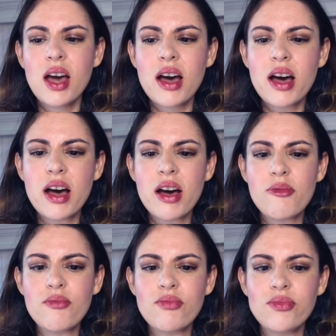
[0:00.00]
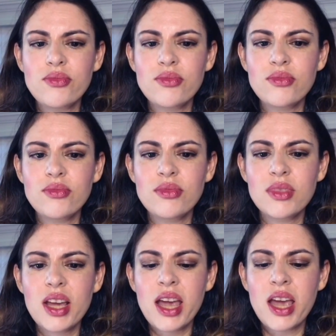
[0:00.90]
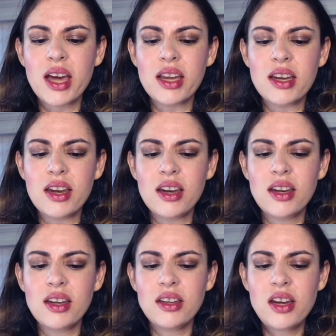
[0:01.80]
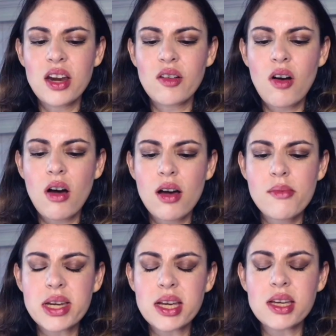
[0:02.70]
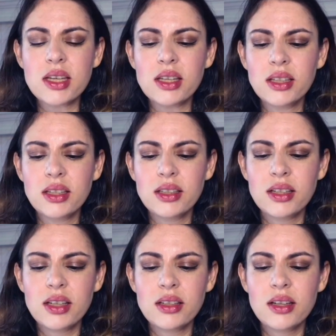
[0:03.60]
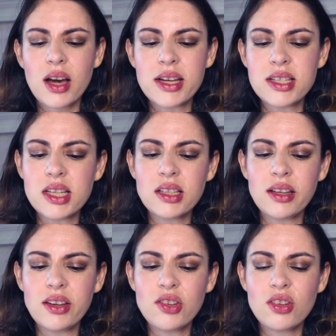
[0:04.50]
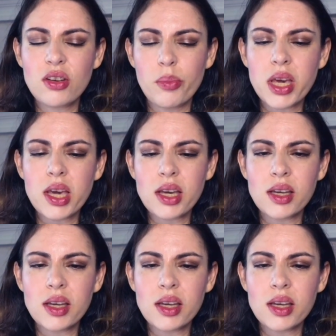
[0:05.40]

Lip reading: Um, and, comedy ideally should be